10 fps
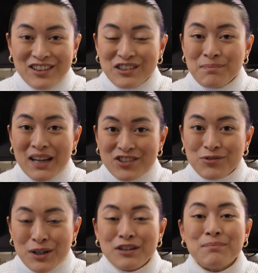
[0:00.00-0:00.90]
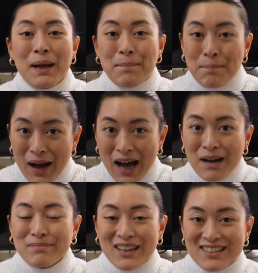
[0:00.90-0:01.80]
to make sure my
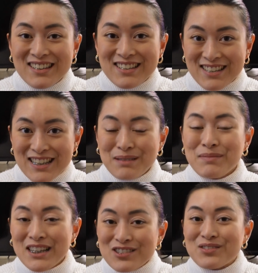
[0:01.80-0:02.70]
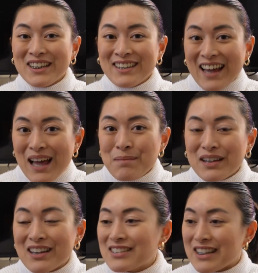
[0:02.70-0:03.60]
mom doesn't see me doing that,
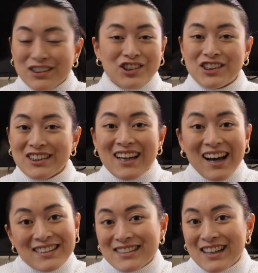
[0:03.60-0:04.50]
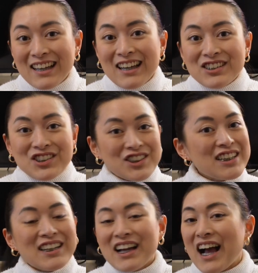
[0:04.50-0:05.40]
because if she does, she's
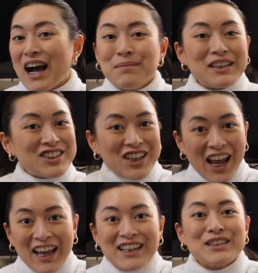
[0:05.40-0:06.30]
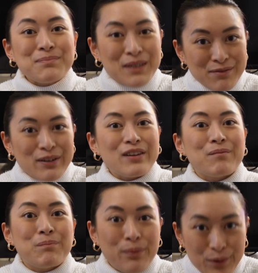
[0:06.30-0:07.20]
gonna come and chase me with a
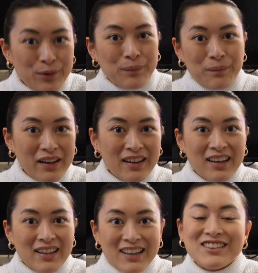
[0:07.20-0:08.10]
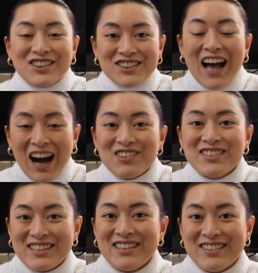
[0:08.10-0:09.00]
broom. It's just how
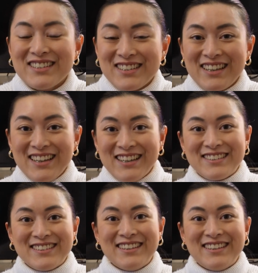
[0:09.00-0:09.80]
serious it is.